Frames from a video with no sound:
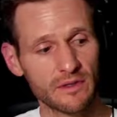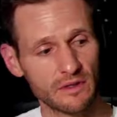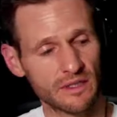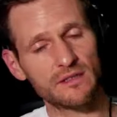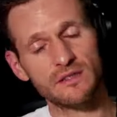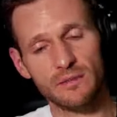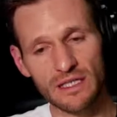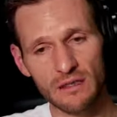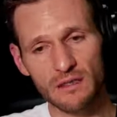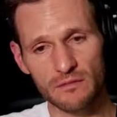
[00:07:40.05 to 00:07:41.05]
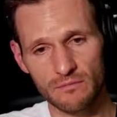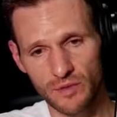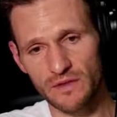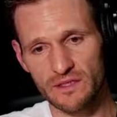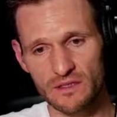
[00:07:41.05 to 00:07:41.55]
That they used to be in the
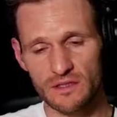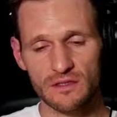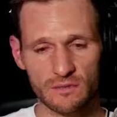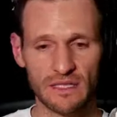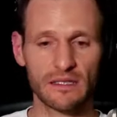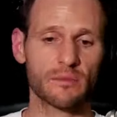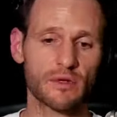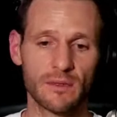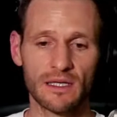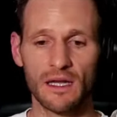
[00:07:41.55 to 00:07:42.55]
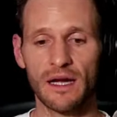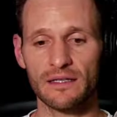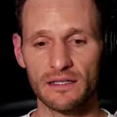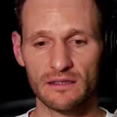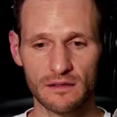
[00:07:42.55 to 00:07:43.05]
previous editions, but now they put them
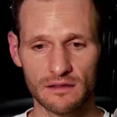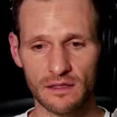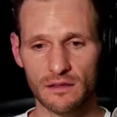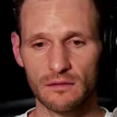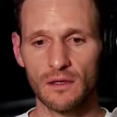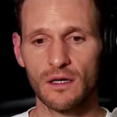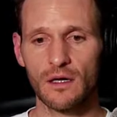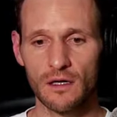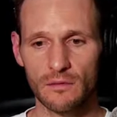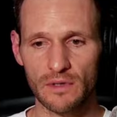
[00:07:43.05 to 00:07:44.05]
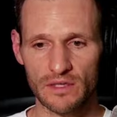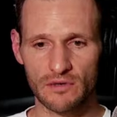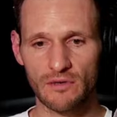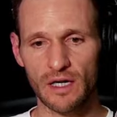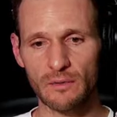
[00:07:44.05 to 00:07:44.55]
online, and it looks like a rich
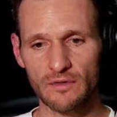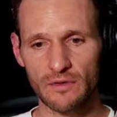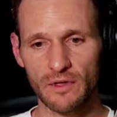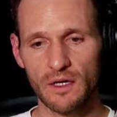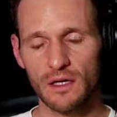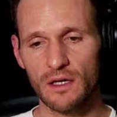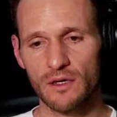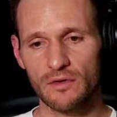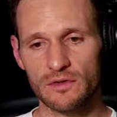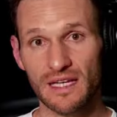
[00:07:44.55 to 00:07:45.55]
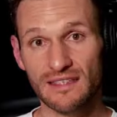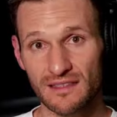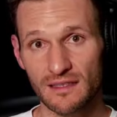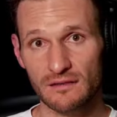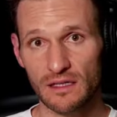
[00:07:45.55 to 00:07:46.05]
environment for
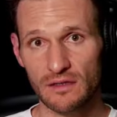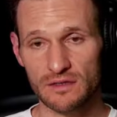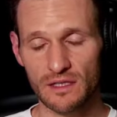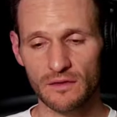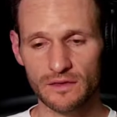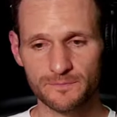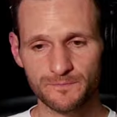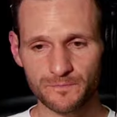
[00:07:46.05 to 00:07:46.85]
testing ourselves.